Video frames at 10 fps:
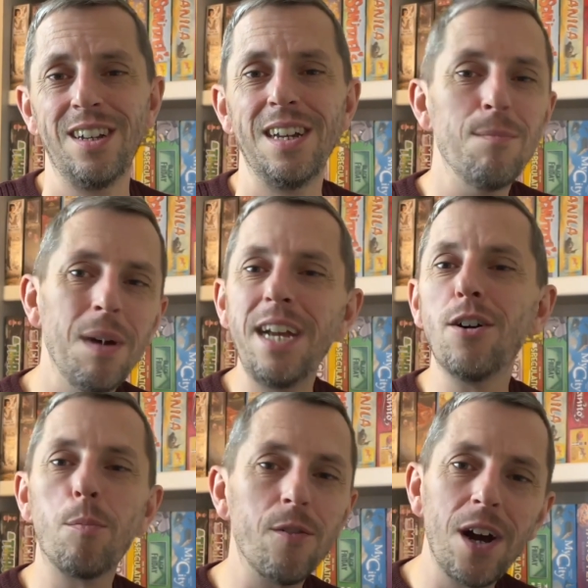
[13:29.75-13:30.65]
It may
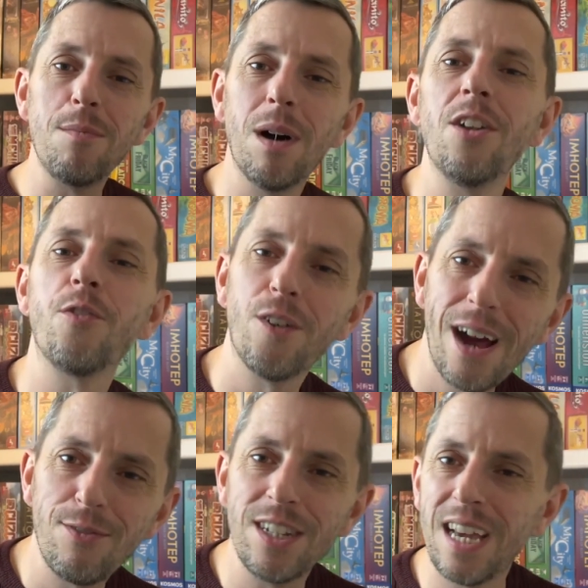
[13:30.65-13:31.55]
not provide much for
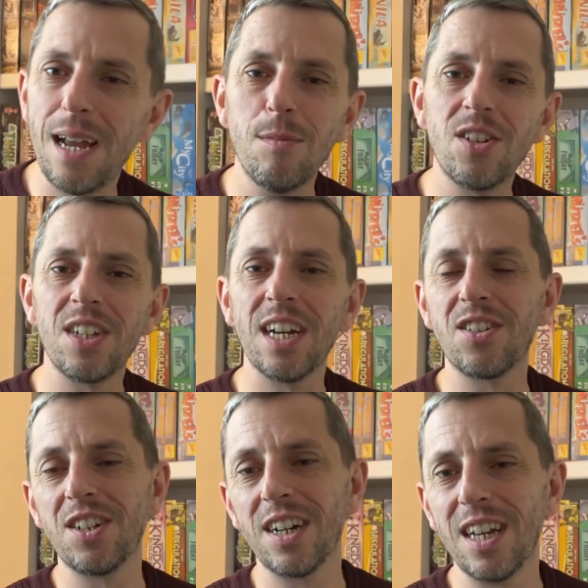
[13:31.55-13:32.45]
avid gamers to get
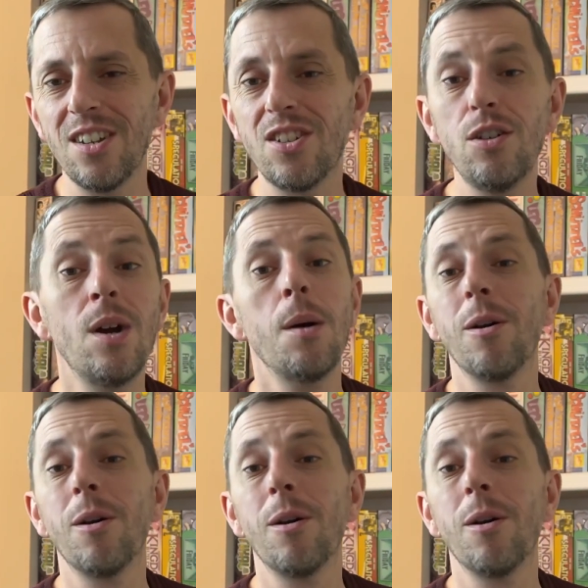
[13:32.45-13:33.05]
stuck into,